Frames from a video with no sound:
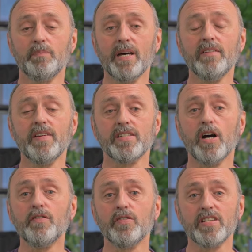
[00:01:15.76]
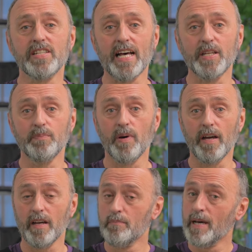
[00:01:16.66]
the benefits over a standard
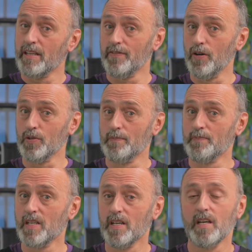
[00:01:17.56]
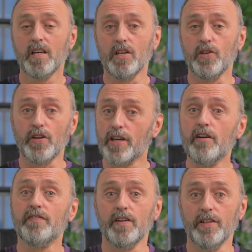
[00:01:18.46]
bike are manifold. You can
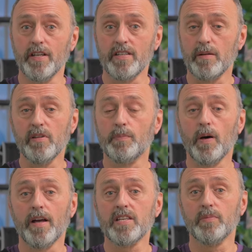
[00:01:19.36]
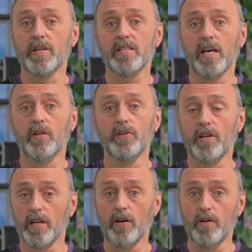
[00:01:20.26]
go further. Some of the bikes that we sell, you
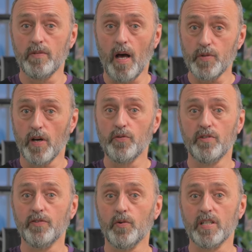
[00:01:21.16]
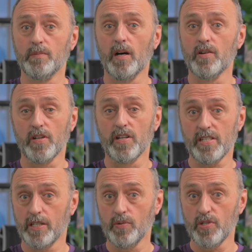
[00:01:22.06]
can go up to 140 miles on a
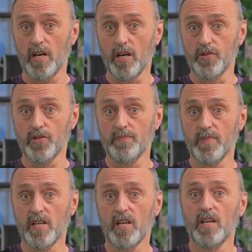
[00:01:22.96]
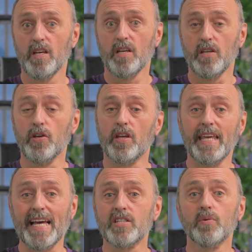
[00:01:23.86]
single charge. You
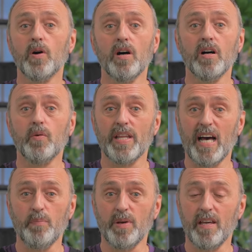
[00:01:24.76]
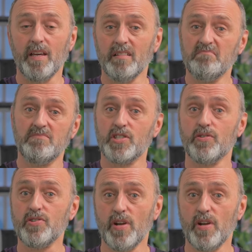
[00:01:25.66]
can get to work without being too